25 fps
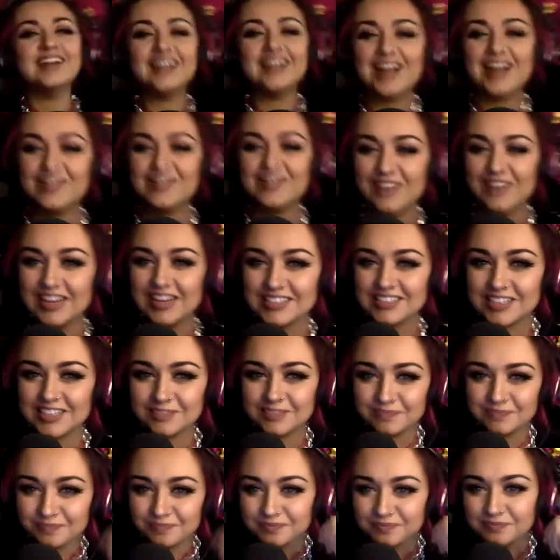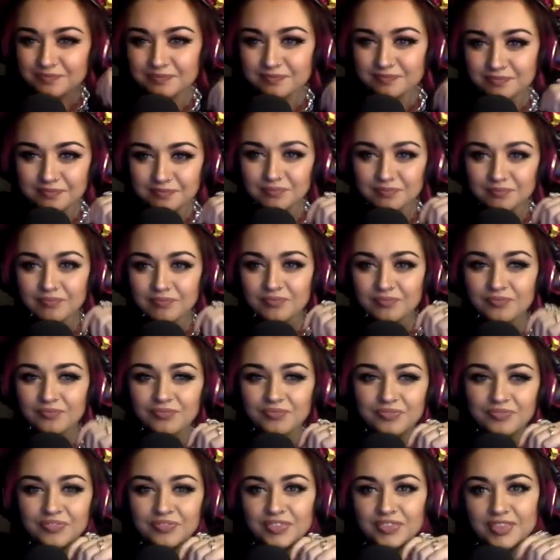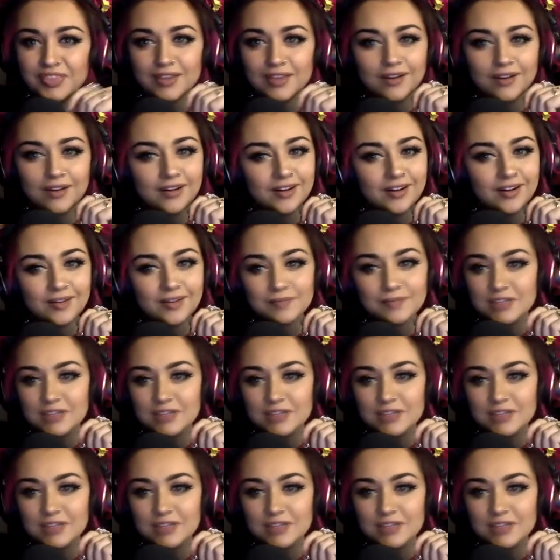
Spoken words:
Amazing. Those Bluetooth days. Oh gosh.